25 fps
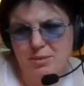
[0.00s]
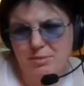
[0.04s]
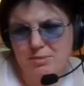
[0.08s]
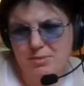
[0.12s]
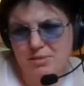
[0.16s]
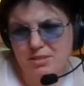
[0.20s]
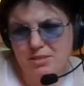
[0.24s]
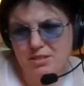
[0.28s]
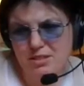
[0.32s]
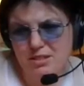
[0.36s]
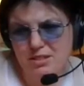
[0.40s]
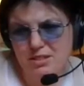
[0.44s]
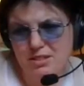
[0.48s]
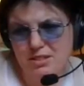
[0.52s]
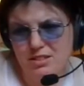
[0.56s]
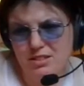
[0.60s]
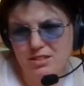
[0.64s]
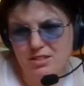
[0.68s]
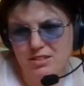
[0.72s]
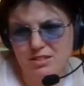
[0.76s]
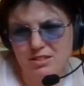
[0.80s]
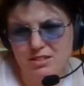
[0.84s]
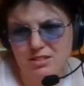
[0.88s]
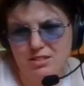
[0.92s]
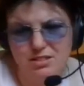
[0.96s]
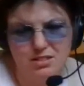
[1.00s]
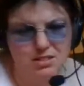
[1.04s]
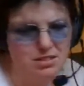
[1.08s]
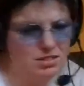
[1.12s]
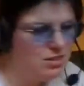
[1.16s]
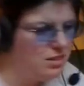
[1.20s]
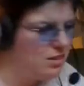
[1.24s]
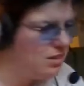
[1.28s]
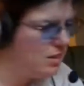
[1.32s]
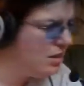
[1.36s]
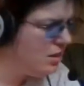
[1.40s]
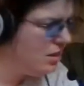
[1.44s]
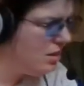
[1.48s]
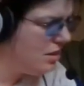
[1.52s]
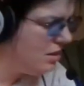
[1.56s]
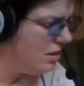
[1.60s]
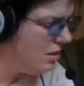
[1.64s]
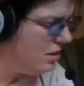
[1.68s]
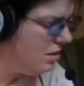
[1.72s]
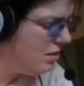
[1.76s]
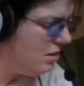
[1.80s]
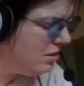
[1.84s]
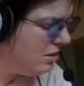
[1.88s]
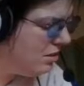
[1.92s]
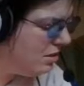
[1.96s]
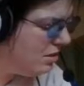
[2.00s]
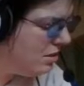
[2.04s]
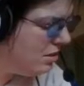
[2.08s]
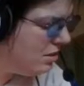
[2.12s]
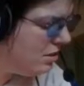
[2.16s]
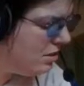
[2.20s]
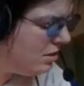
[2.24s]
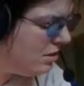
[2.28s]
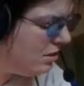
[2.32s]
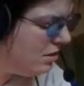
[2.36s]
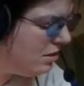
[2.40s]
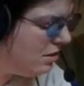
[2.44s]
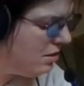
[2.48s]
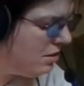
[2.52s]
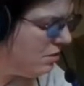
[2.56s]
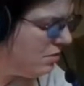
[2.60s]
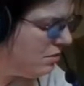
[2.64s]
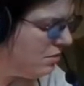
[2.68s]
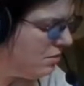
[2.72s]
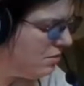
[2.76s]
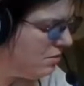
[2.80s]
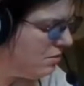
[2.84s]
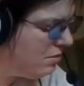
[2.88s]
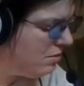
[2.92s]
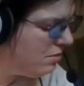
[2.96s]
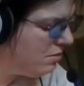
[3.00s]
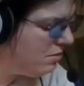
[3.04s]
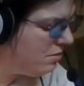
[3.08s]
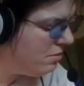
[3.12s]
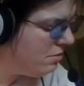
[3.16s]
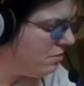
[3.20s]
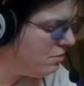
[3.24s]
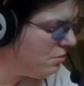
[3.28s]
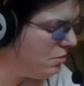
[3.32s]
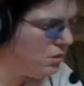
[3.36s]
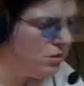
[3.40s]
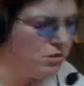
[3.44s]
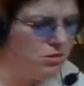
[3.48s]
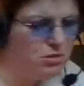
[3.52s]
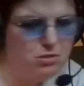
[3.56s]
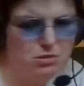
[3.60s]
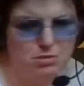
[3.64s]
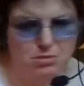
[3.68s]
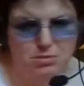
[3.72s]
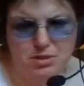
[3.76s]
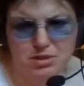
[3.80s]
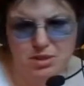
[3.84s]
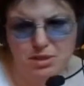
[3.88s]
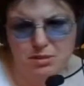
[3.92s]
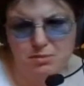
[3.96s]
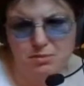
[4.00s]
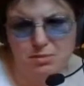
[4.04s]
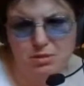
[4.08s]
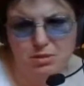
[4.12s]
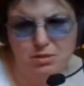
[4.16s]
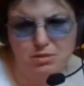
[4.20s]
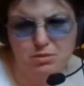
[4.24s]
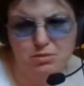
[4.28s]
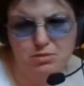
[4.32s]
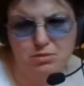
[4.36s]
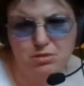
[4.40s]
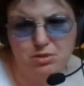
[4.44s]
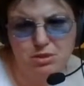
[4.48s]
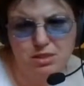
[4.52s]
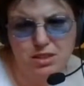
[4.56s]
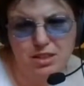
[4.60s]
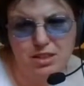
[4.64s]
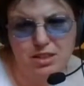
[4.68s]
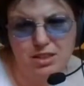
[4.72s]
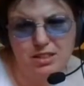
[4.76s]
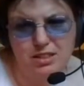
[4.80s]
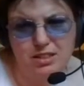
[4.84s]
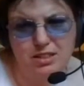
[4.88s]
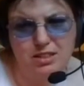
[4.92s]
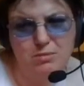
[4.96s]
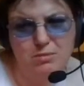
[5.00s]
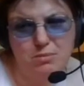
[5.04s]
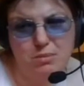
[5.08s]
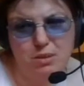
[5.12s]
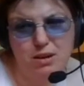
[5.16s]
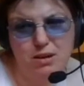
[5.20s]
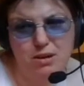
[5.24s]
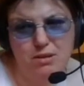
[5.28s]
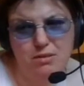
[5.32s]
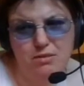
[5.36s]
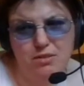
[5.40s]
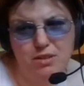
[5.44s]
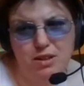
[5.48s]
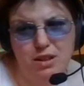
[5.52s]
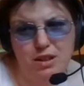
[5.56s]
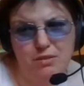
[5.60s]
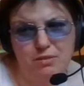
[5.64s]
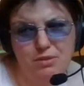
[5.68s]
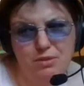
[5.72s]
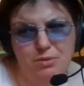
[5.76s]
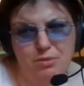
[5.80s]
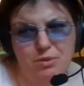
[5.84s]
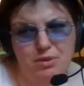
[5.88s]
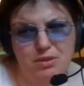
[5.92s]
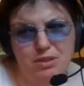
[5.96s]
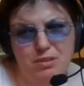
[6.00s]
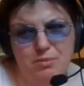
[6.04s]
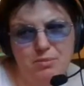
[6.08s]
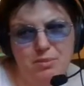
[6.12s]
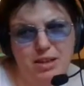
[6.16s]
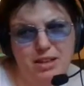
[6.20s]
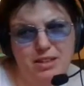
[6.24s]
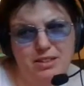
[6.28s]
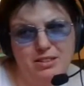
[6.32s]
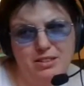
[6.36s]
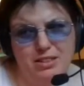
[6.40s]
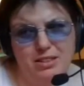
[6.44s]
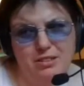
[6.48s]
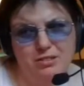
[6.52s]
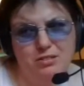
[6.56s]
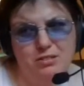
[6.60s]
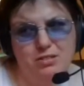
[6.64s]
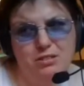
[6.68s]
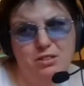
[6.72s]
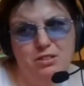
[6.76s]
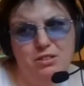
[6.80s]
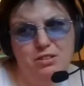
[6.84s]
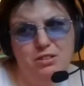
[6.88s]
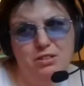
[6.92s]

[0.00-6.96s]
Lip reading: The bumper chart is monochrome symbols, and it doesn't matter if you have it with the magazine